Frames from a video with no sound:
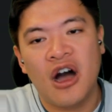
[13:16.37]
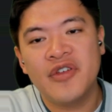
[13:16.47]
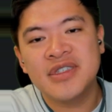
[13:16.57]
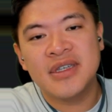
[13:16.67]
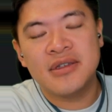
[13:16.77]

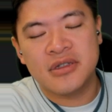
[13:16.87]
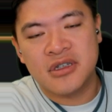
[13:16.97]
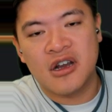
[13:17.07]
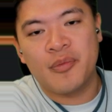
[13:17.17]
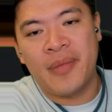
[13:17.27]
obviously,
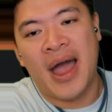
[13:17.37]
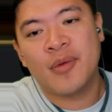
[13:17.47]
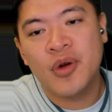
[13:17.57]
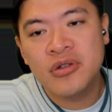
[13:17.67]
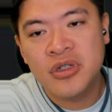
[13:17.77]
just got a
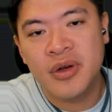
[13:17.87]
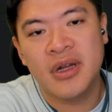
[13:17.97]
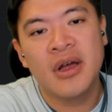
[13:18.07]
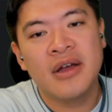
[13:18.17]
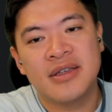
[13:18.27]
backbone to
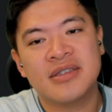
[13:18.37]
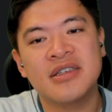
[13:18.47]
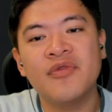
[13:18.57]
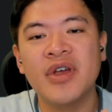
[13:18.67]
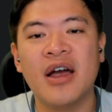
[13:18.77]
it. This is
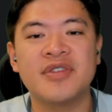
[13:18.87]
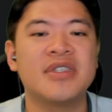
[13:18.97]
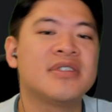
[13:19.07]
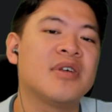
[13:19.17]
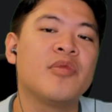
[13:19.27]
something I've
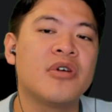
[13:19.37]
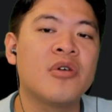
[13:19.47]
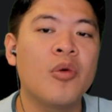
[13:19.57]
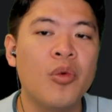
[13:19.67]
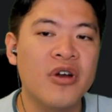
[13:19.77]
seen
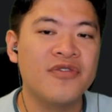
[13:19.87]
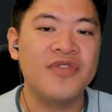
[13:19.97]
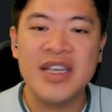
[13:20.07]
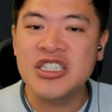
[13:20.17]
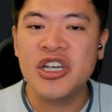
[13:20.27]
similar with
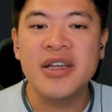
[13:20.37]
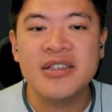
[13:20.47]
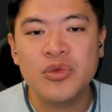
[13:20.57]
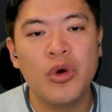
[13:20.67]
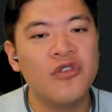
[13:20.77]
VeChain
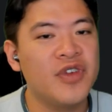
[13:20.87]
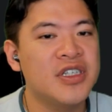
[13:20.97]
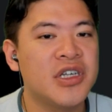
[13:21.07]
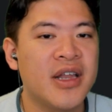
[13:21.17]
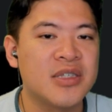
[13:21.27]
as well.
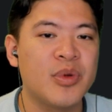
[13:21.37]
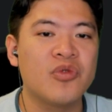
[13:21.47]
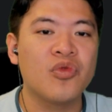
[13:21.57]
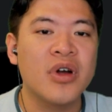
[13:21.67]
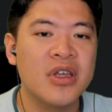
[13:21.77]
VeChain has
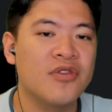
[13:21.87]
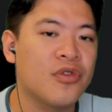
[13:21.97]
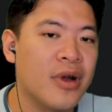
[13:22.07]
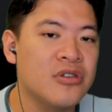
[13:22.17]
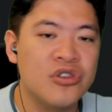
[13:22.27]
been running
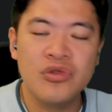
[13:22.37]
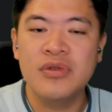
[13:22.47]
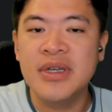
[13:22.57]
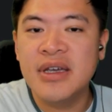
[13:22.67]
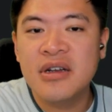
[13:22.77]
for around 2
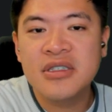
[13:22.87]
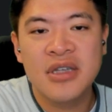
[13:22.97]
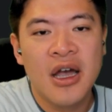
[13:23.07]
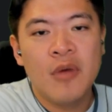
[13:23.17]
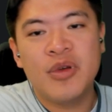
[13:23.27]

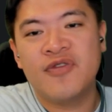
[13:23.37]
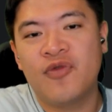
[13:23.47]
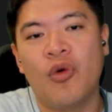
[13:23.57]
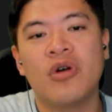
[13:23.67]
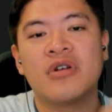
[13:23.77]
years
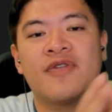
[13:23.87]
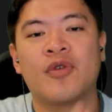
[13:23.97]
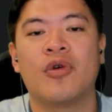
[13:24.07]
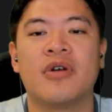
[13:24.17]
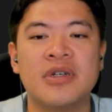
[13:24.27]
before,
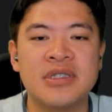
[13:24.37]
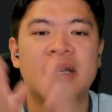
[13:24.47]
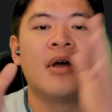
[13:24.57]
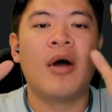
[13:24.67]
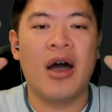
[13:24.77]
of course,
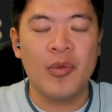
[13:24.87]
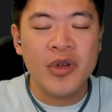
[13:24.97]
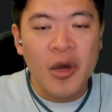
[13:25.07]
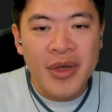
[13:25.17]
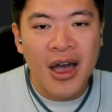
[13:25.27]

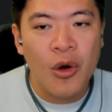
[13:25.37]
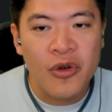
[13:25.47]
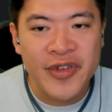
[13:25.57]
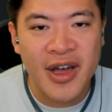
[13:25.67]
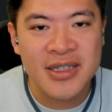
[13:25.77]
coming out
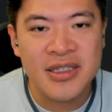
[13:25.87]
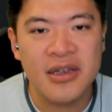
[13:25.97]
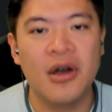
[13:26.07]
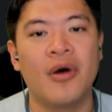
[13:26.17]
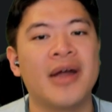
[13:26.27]
with an
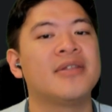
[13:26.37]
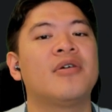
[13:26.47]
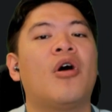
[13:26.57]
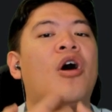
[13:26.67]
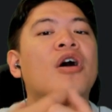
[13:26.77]
ICO, and
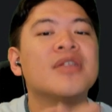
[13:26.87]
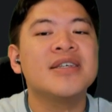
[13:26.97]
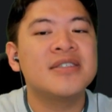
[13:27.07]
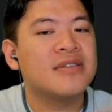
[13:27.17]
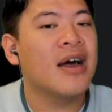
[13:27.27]
then all
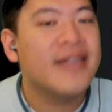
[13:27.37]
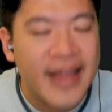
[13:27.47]
these